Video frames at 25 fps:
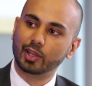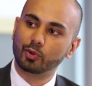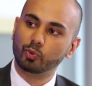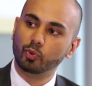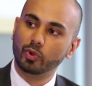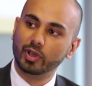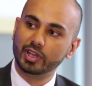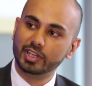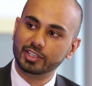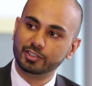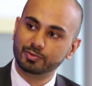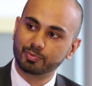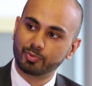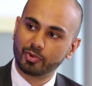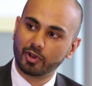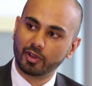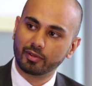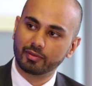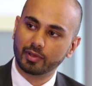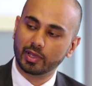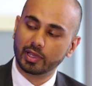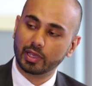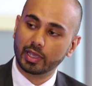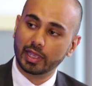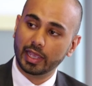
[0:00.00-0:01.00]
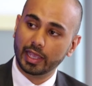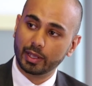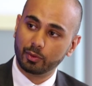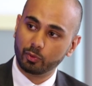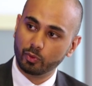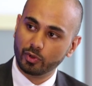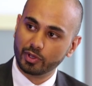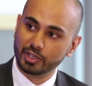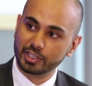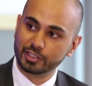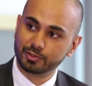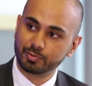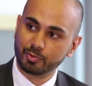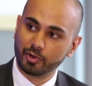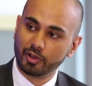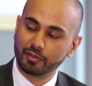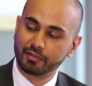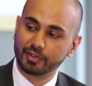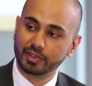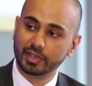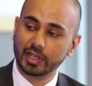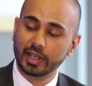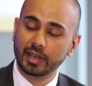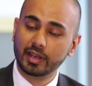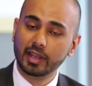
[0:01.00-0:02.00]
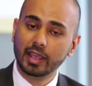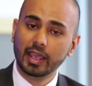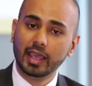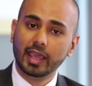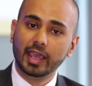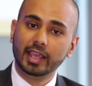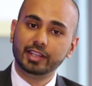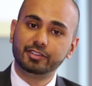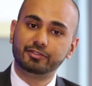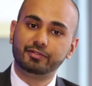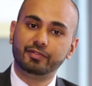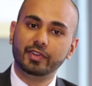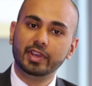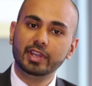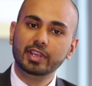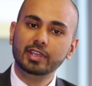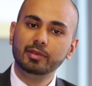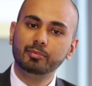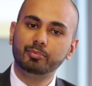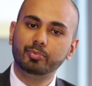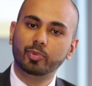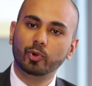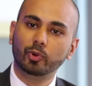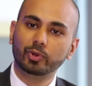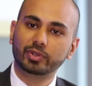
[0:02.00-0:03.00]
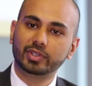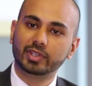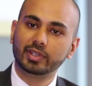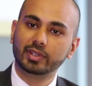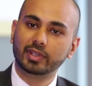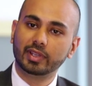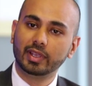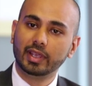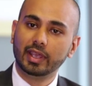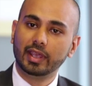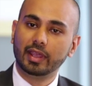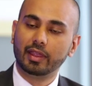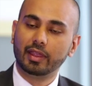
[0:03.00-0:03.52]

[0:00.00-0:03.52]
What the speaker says: and what is profit. And it's very important